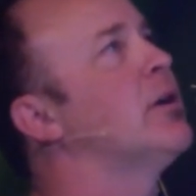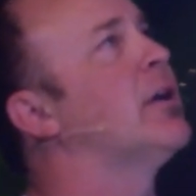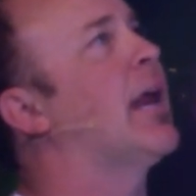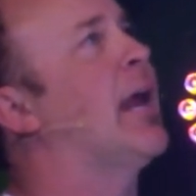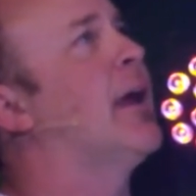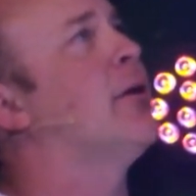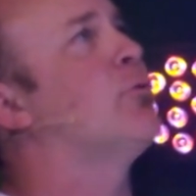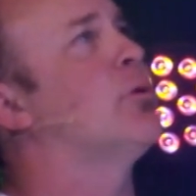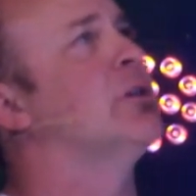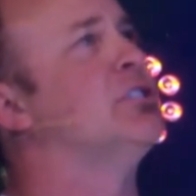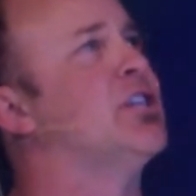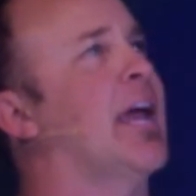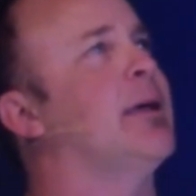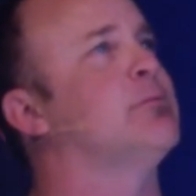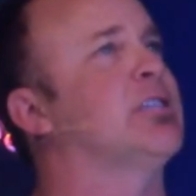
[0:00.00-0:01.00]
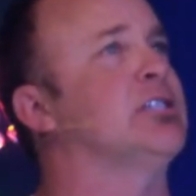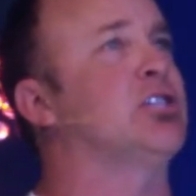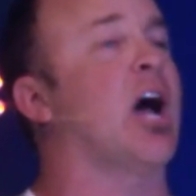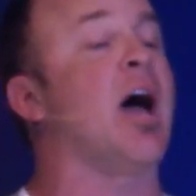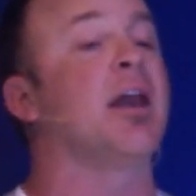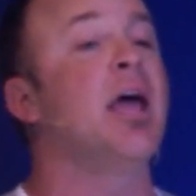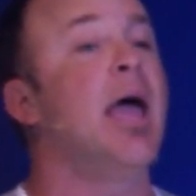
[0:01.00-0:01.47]
and Andrew and James and
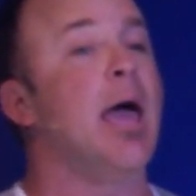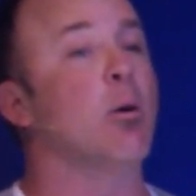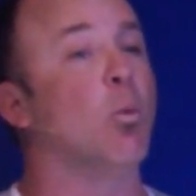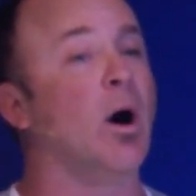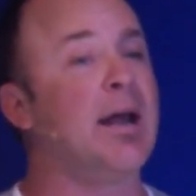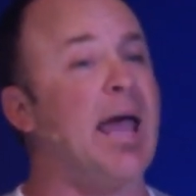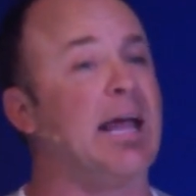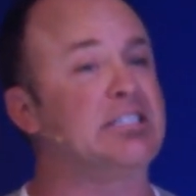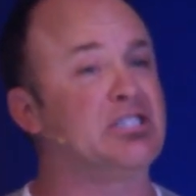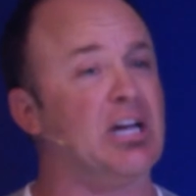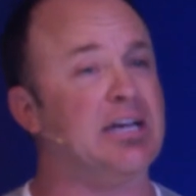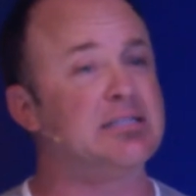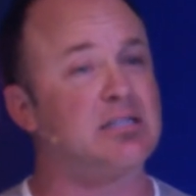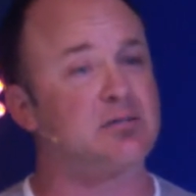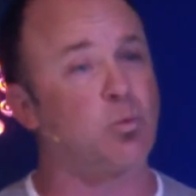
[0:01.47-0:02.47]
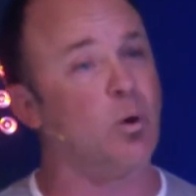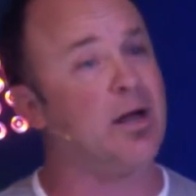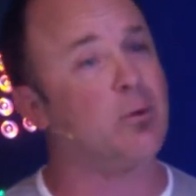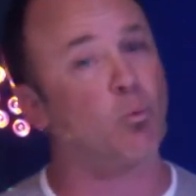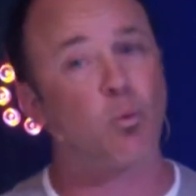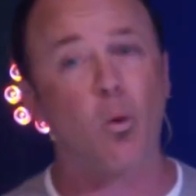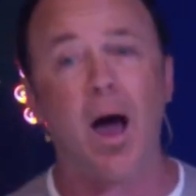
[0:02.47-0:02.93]
John. And one day Jesus
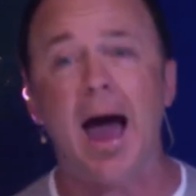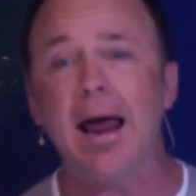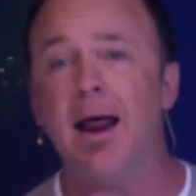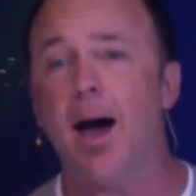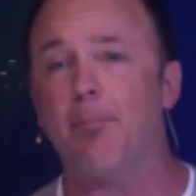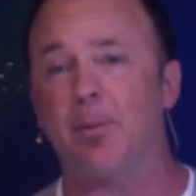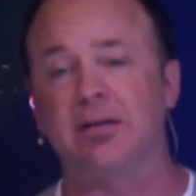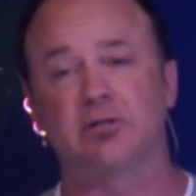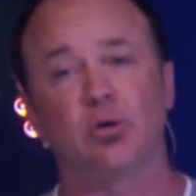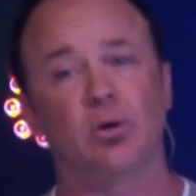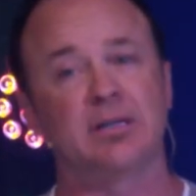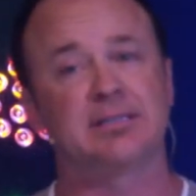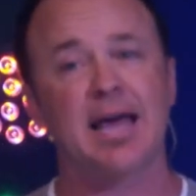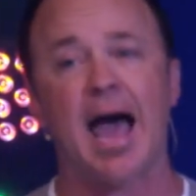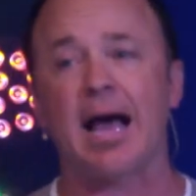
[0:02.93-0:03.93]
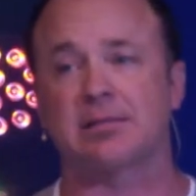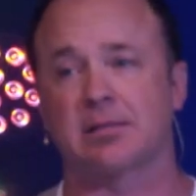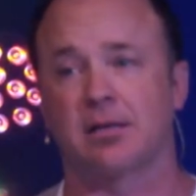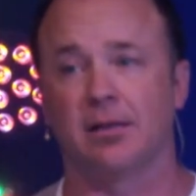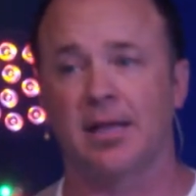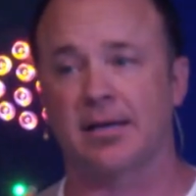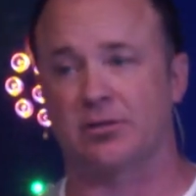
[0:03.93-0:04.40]
went right up into a tax
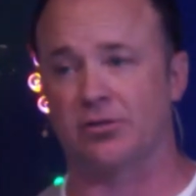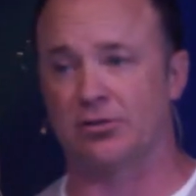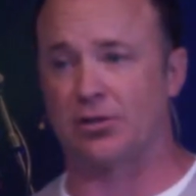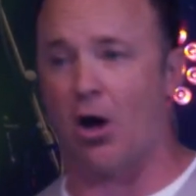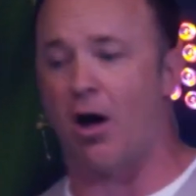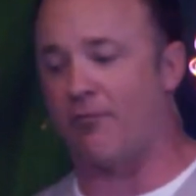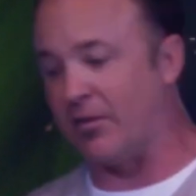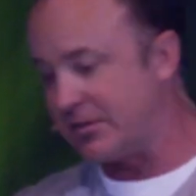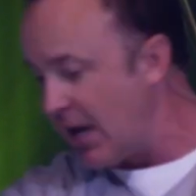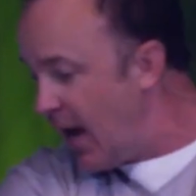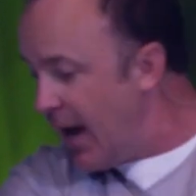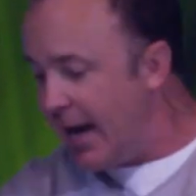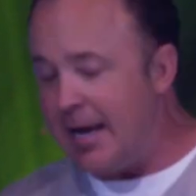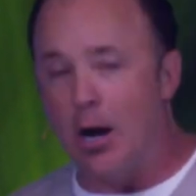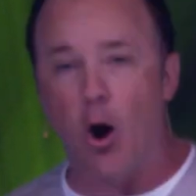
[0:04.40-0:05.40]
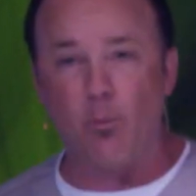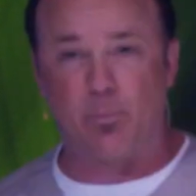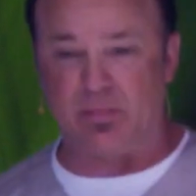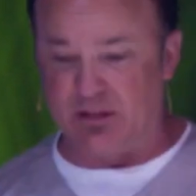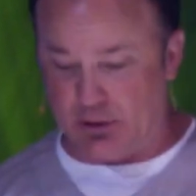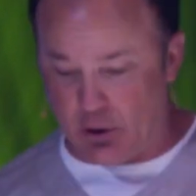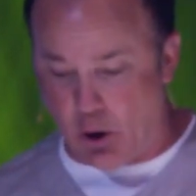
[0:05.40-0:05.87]
collector's office. He
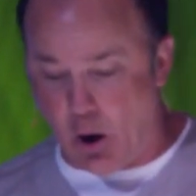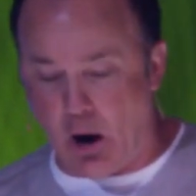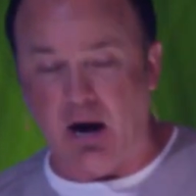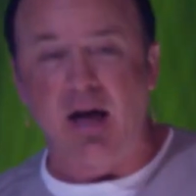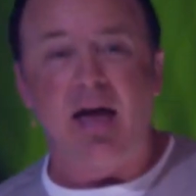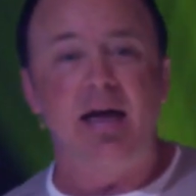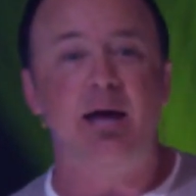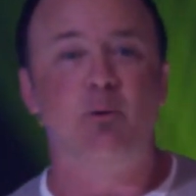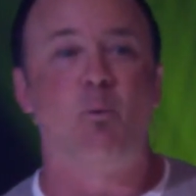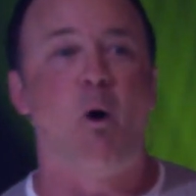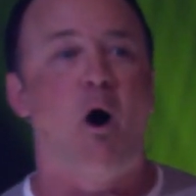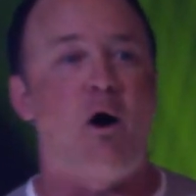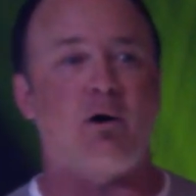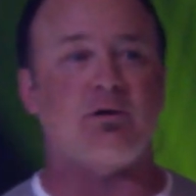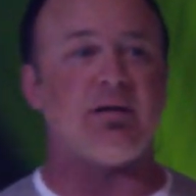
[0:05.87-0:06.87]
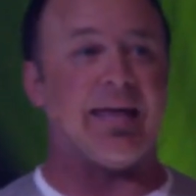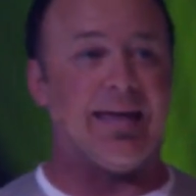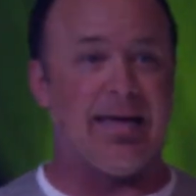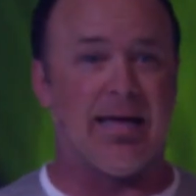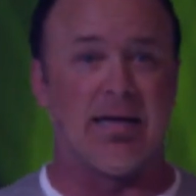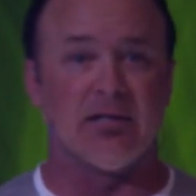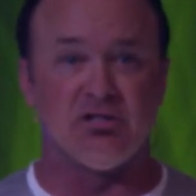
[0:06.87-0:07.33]
opened the door. He walked
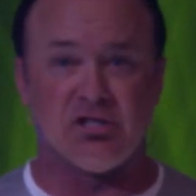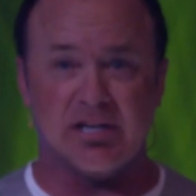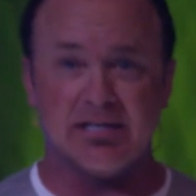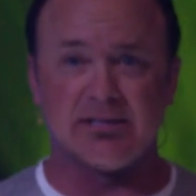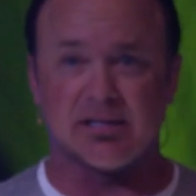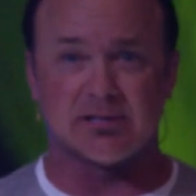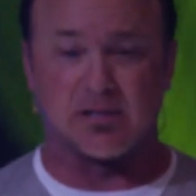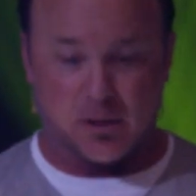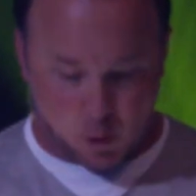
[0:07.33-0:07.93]
in. Jesus